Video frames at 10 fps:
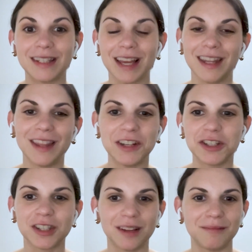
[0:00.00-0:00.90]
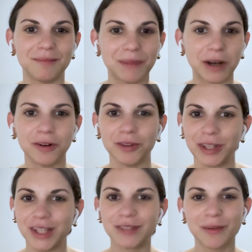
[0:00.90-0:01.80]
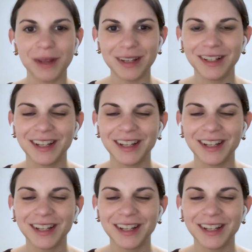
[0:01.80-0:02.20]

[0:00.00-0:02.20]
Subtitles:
and then they just get better leads from it.